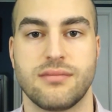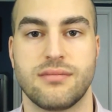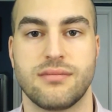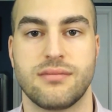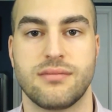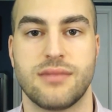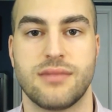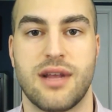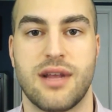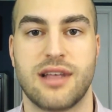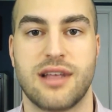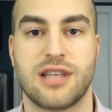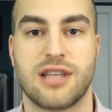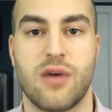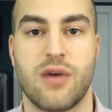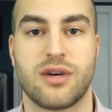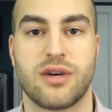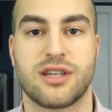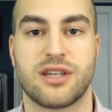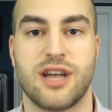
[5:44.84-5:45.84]
That's all we're
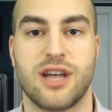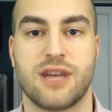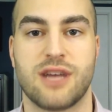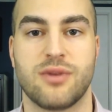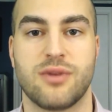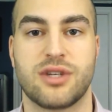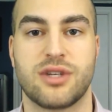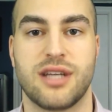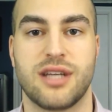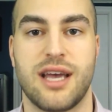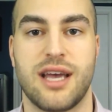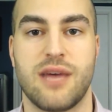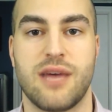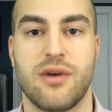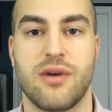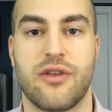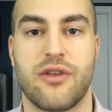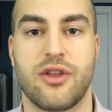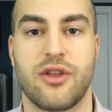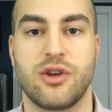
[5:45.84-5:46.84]
going to talk about today
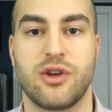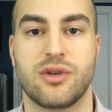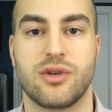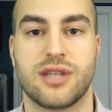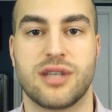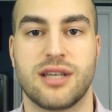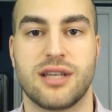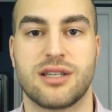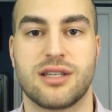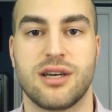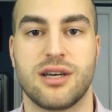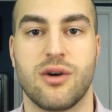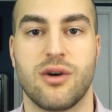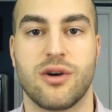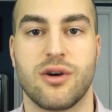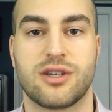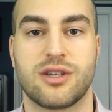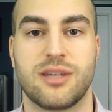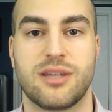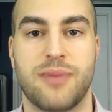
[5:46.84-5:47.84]
with Nucynta or
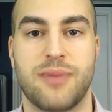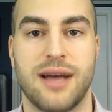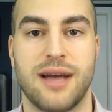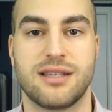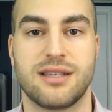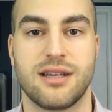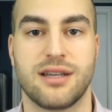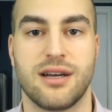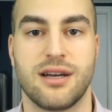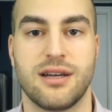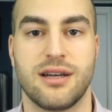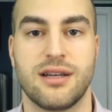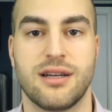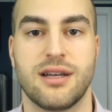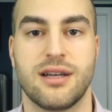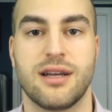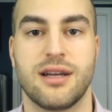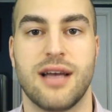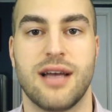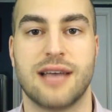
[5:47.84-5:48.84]
Tapentadol.
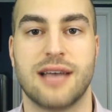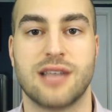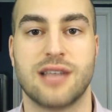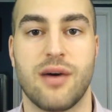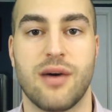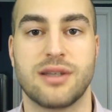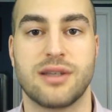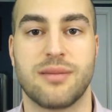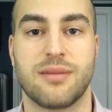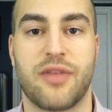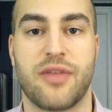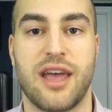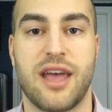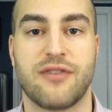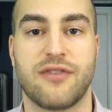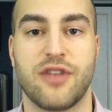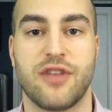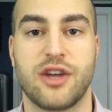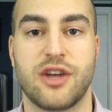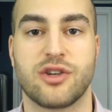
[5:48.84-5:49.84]
As always, I'm thankful
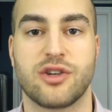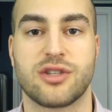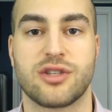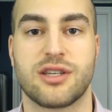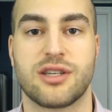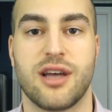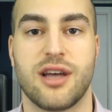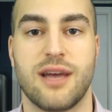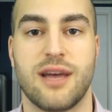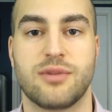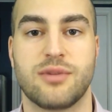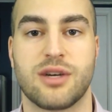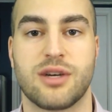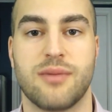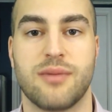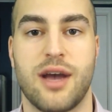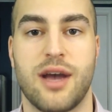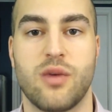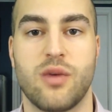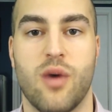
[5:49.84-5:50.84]
that you took the time to come
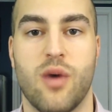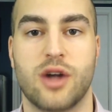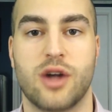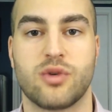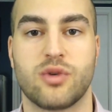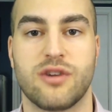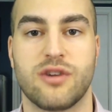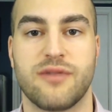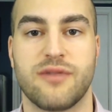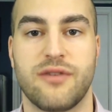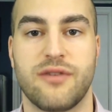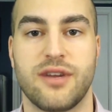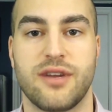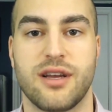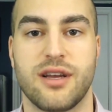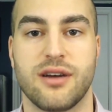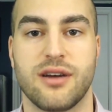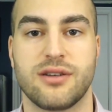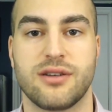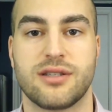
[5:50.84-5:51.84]
by and watch one of my
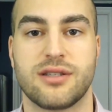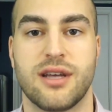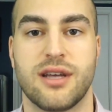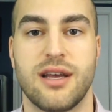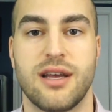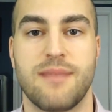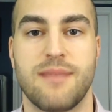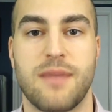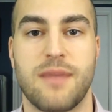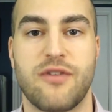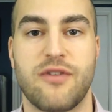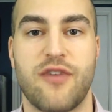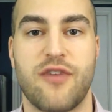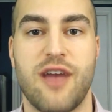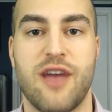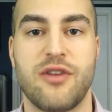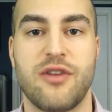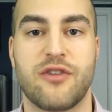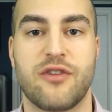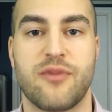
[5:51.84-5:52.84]
videos. If you found
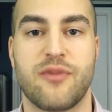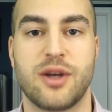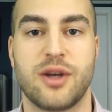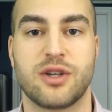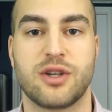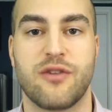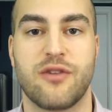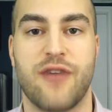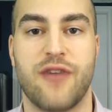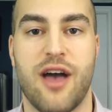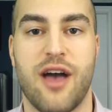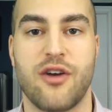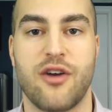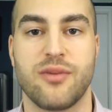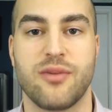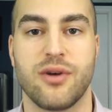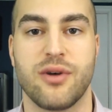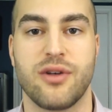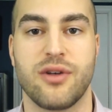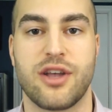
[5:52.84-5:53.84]
the information
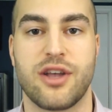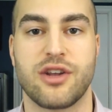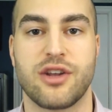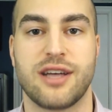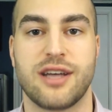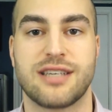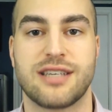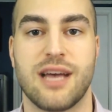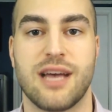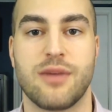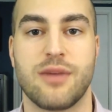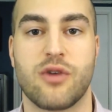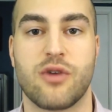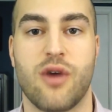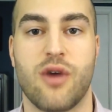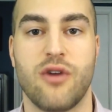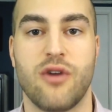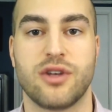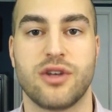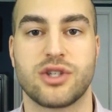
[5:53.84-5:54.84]
valuable and you'd like to help me
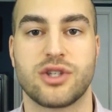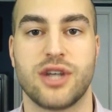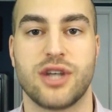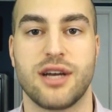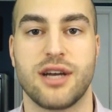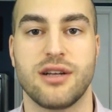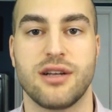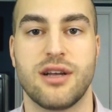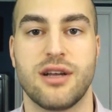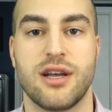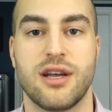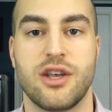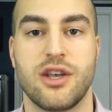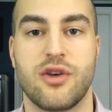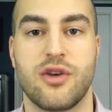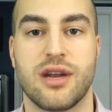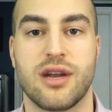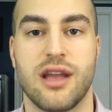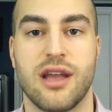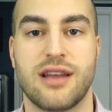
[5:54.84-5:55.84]
grow this channel, you
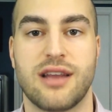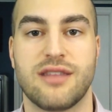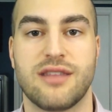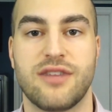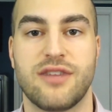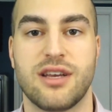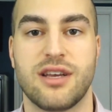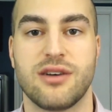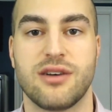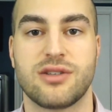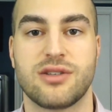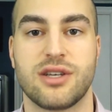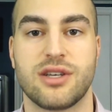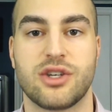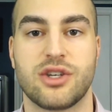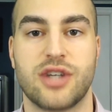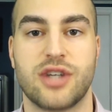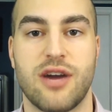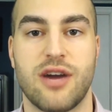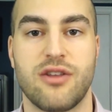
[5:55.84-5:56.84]
can like the videos,
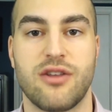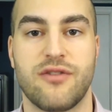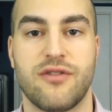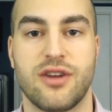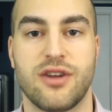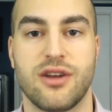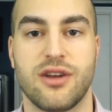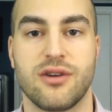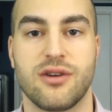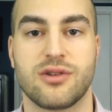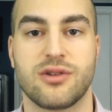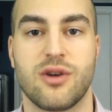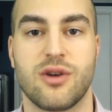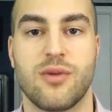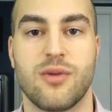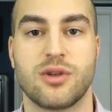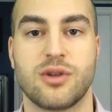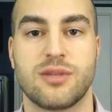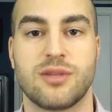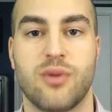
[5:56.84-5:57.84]
share the videos, or
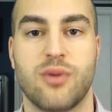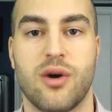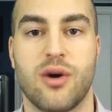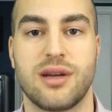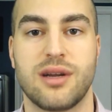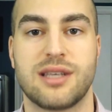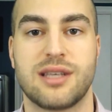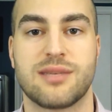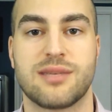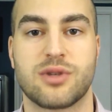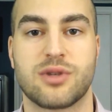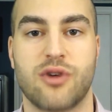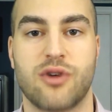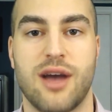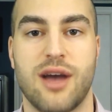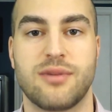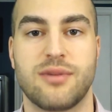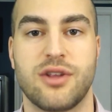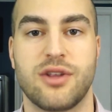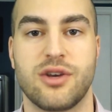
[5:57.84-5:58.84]
most importantly, subscribe
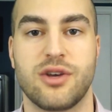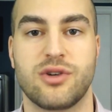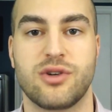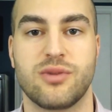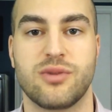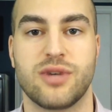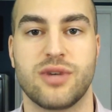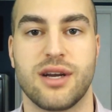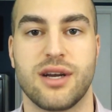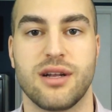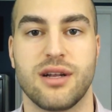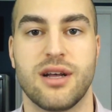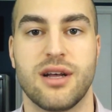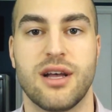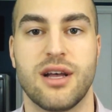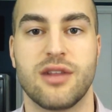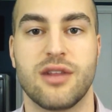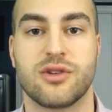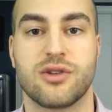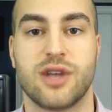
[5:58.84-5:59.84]
to the YouTube channel.
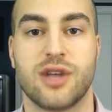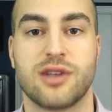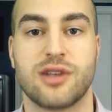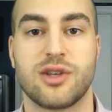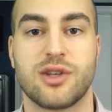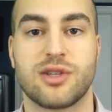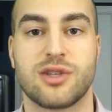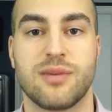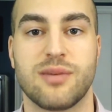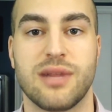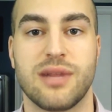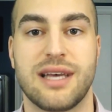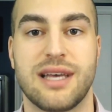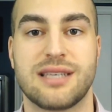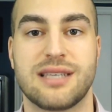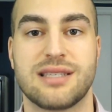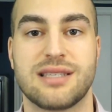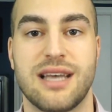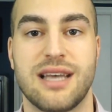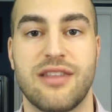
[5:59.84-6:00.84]
There's also some
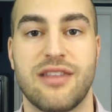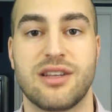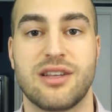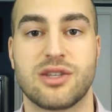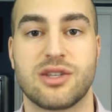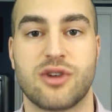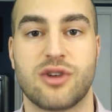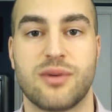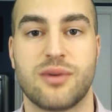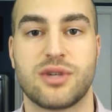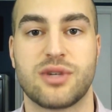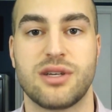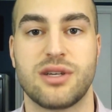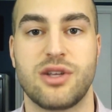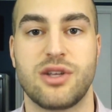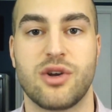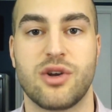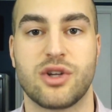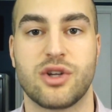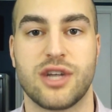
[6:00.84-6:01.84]
links in the description you
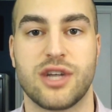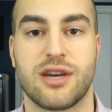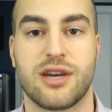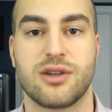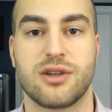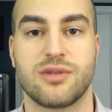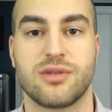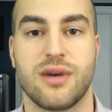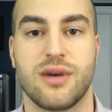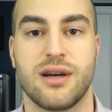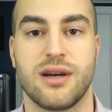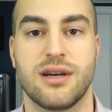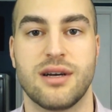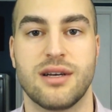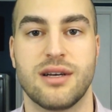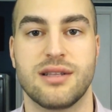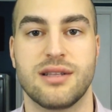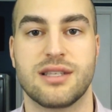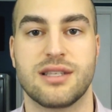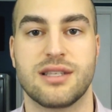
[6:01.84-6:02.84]
can check out as well. That's it for